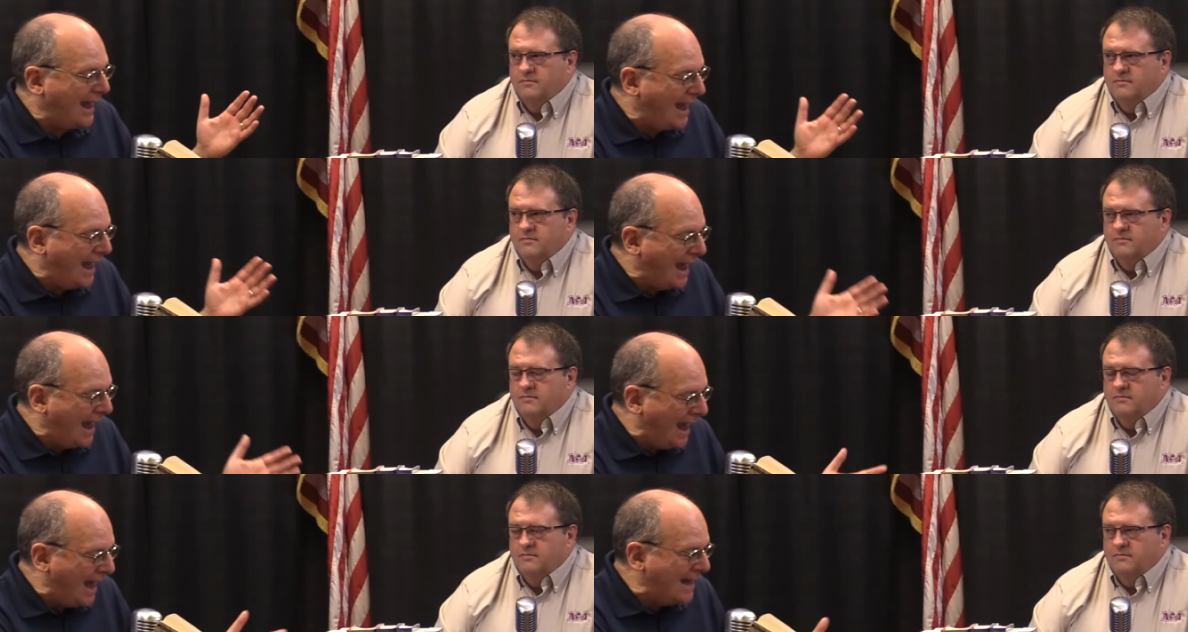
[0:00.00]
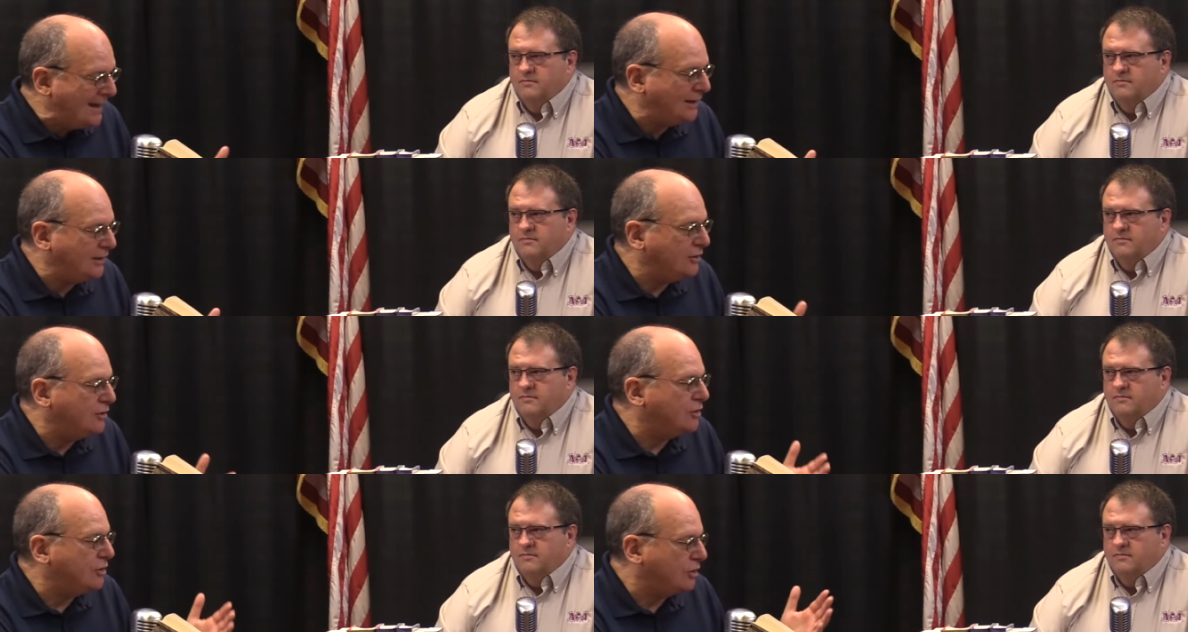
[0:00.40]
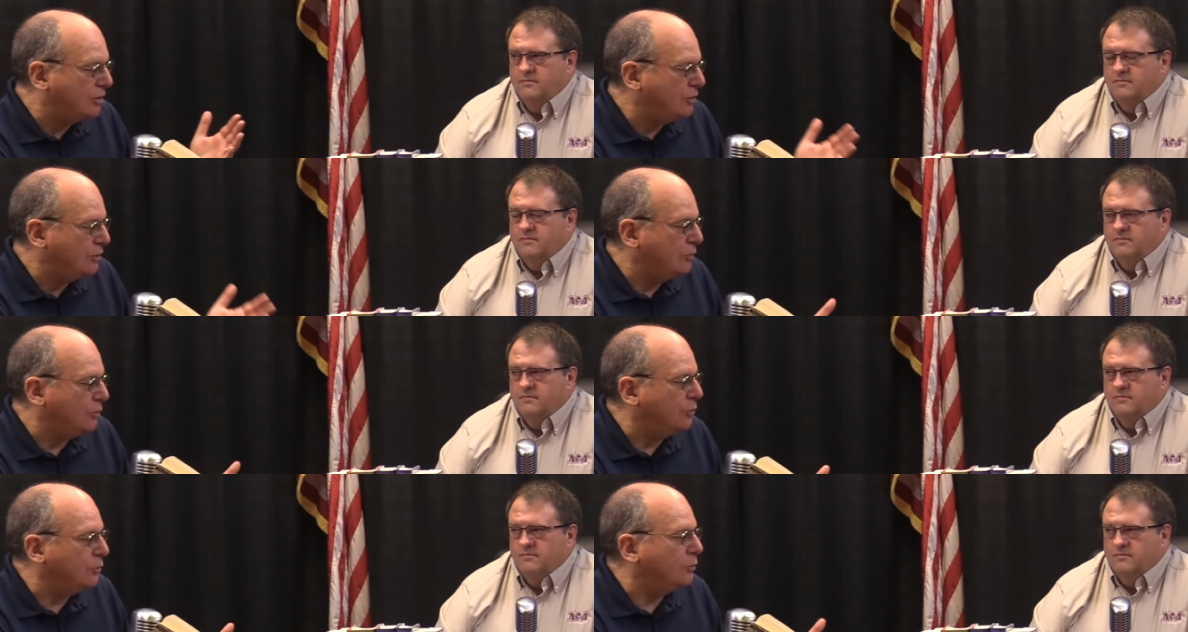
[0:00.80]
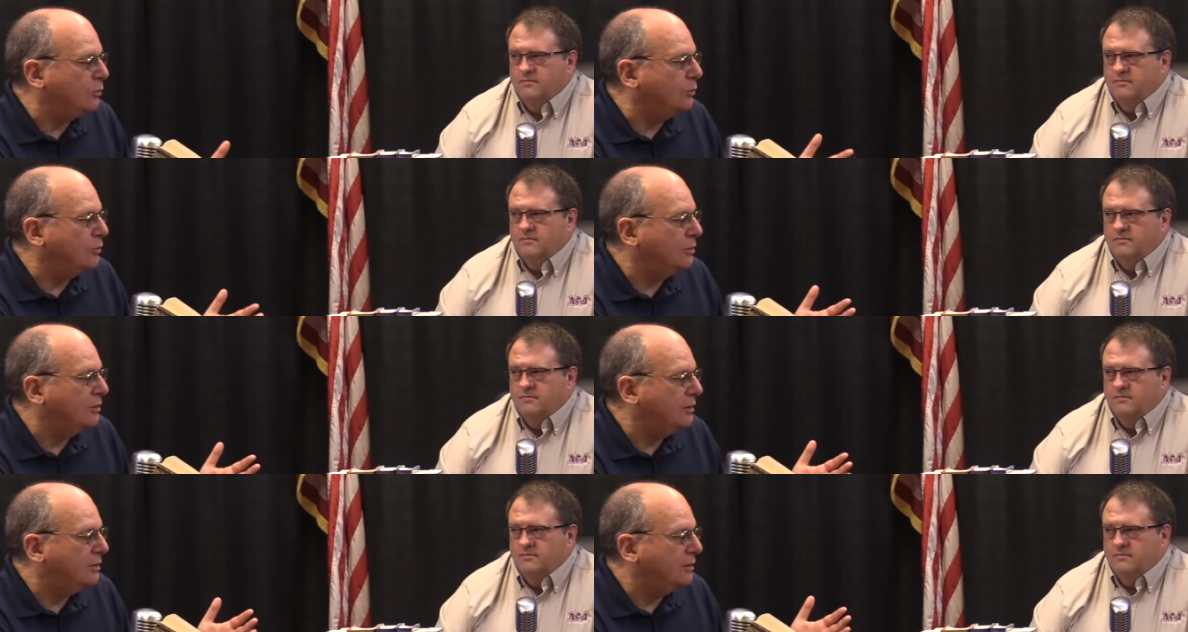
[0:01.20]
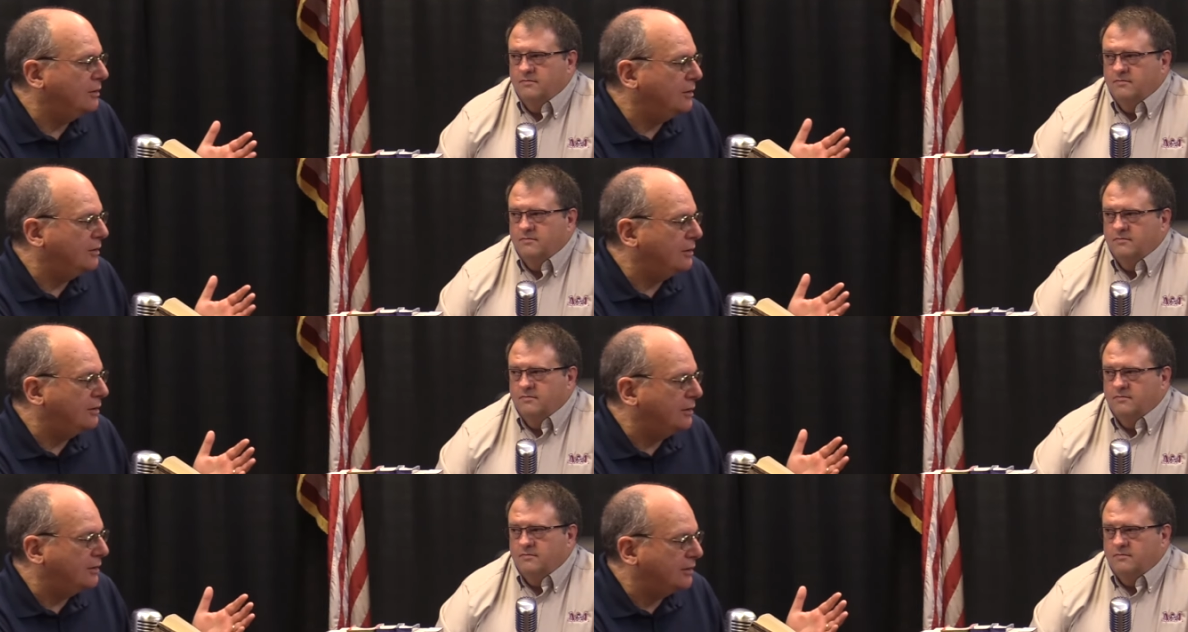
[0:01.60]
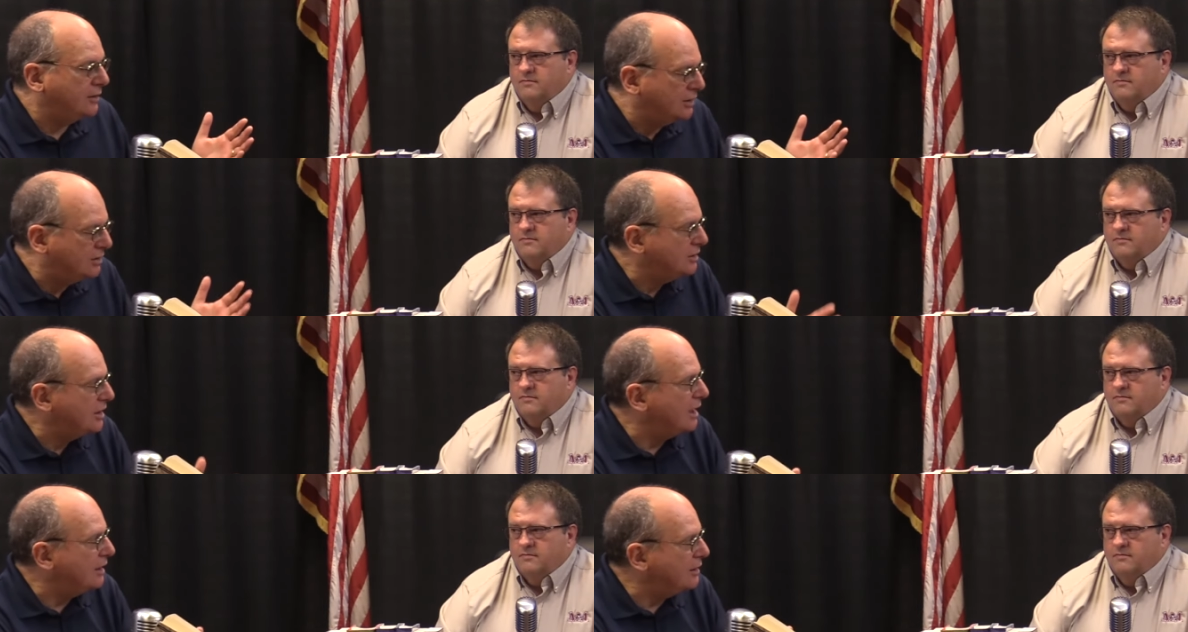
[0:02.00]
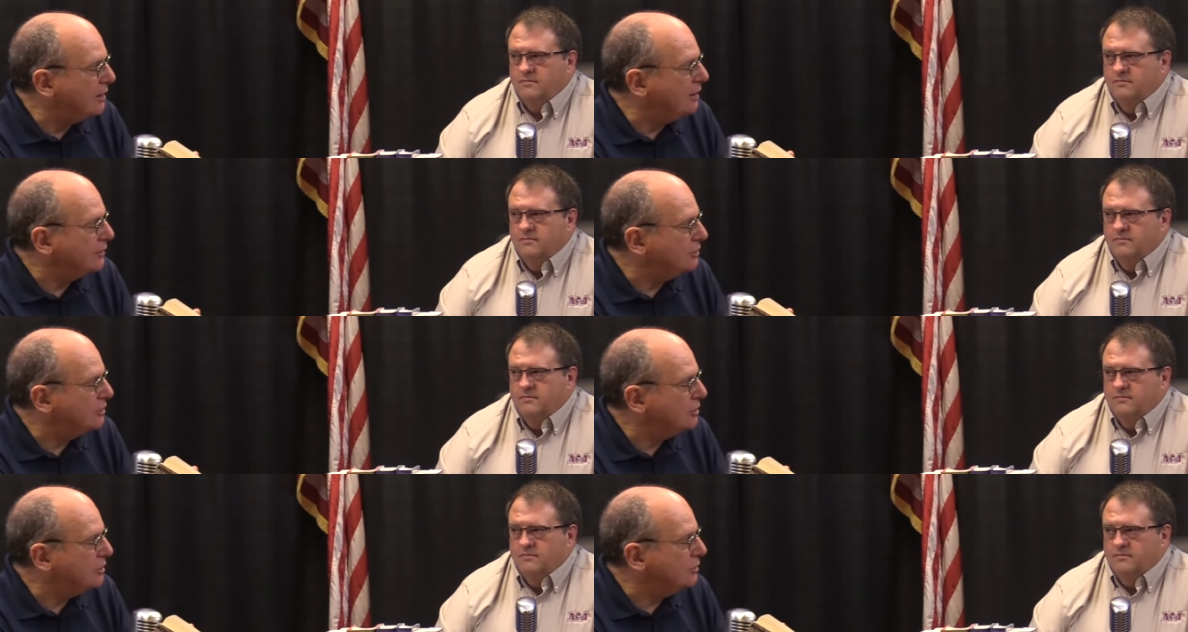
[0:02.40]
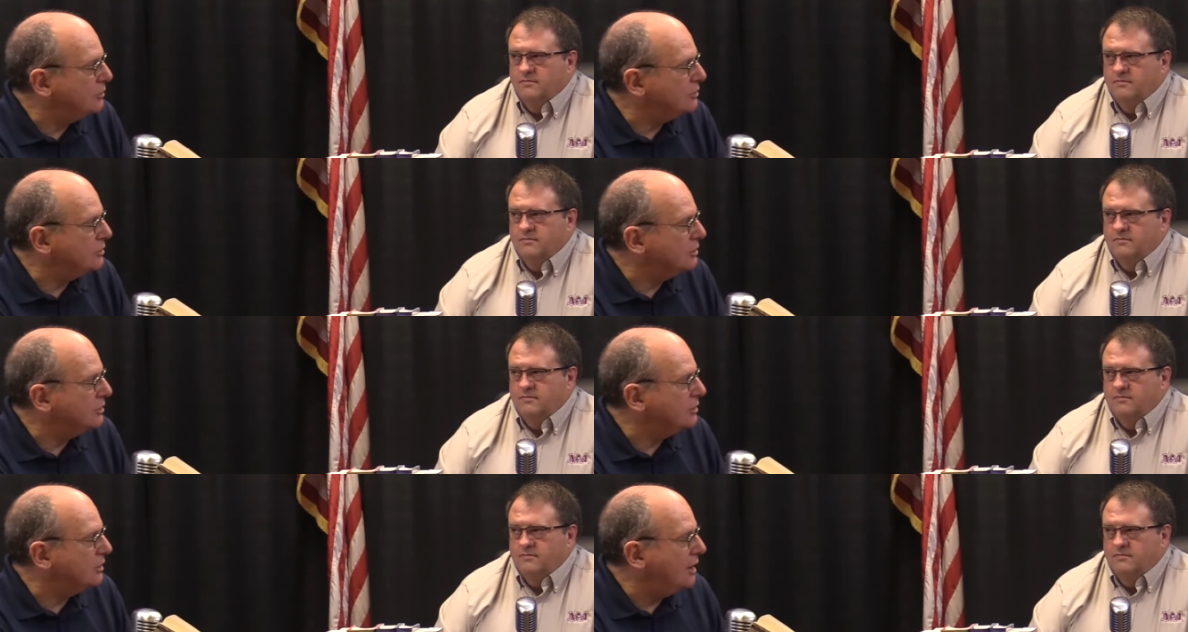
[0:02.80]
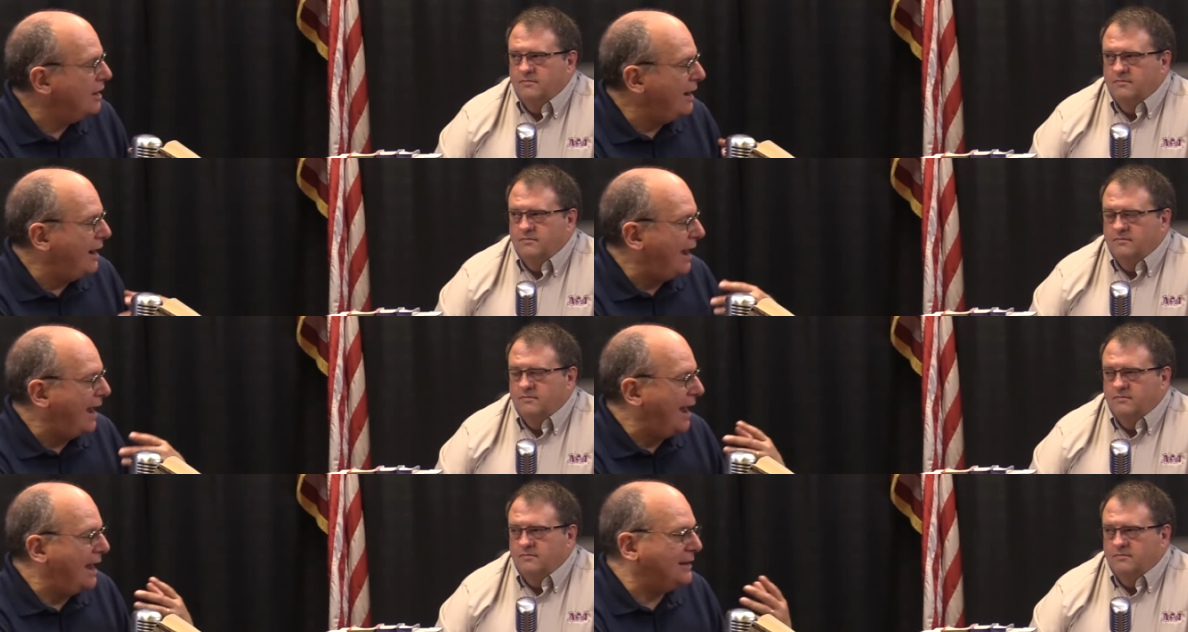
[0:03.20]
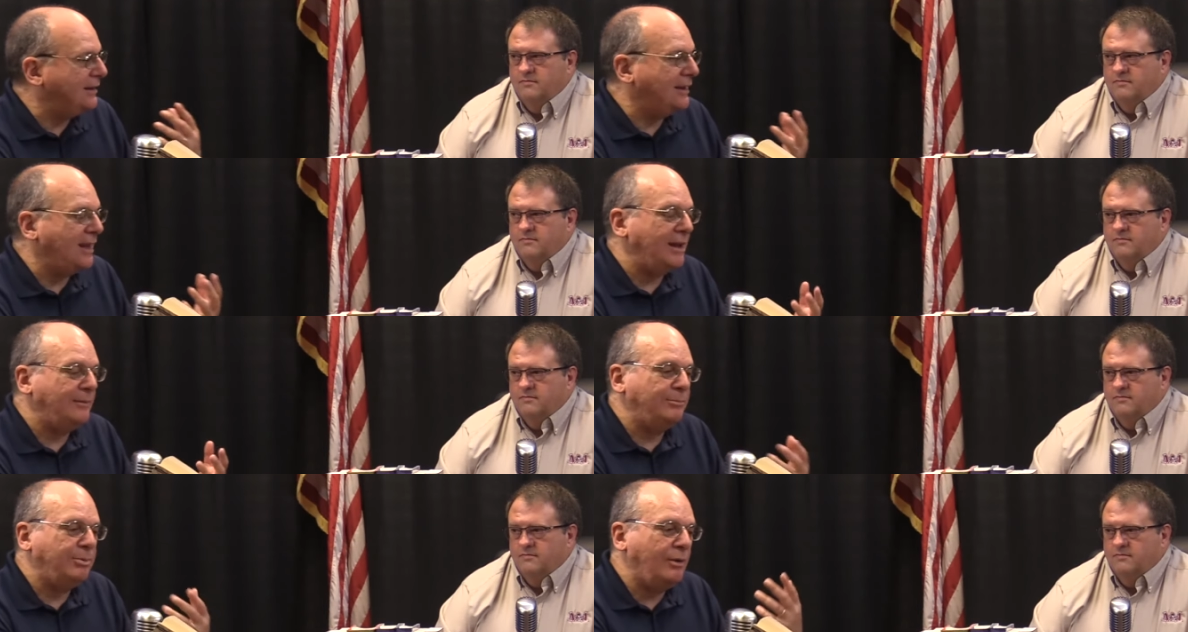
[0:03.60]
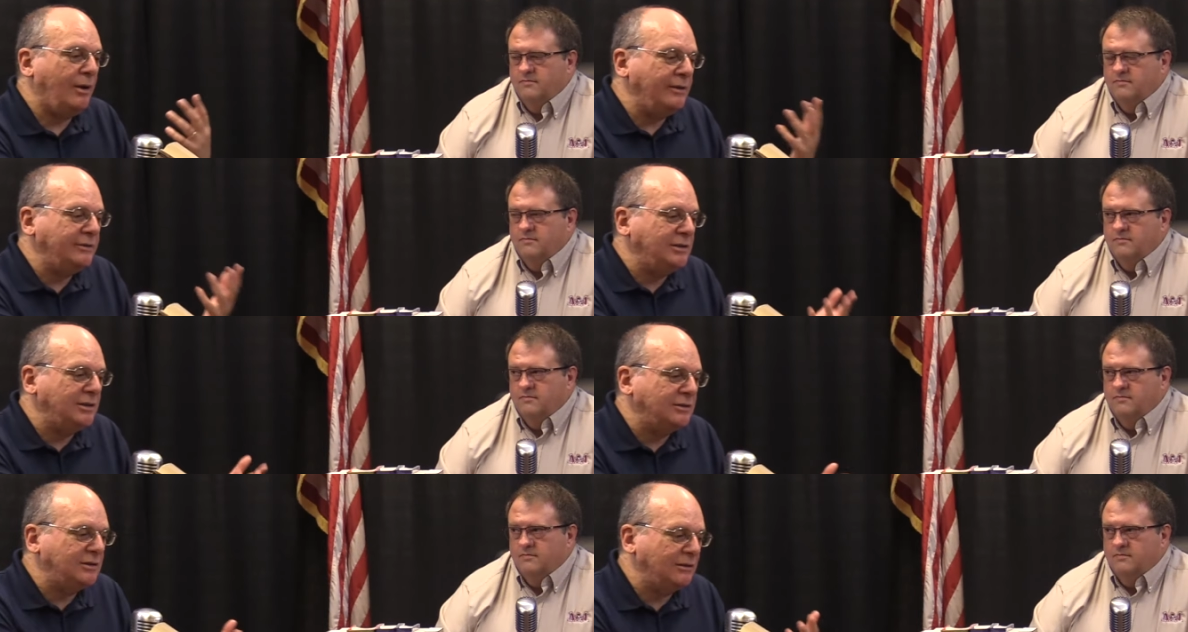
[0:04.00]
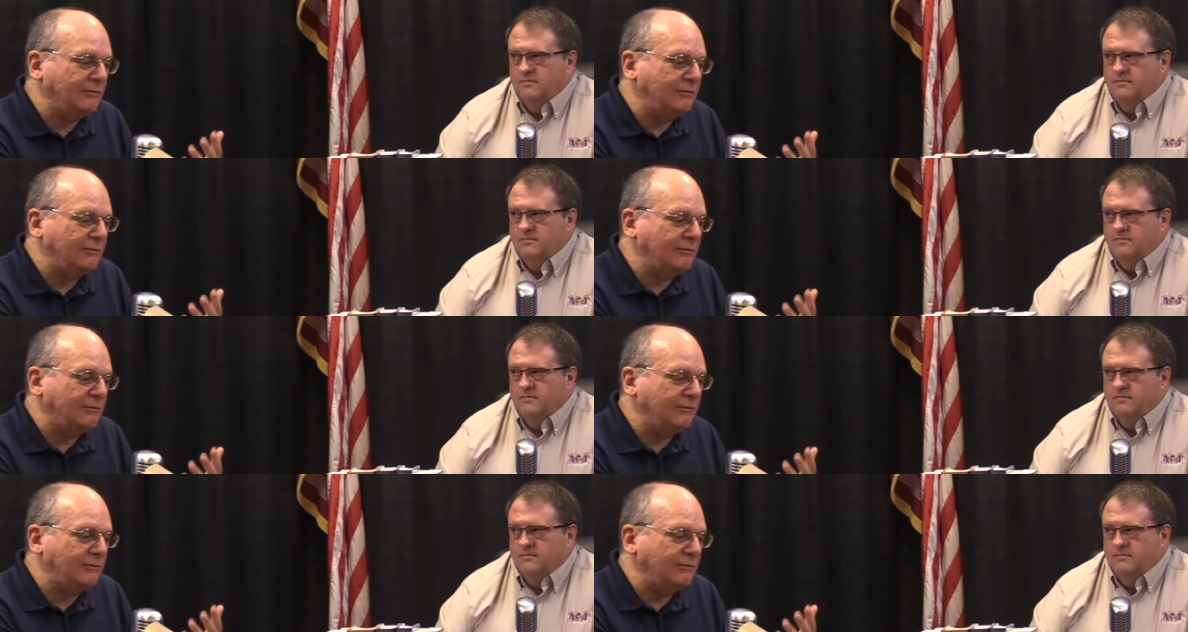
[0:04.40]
Speaker 1: added to the state constitutions. And that process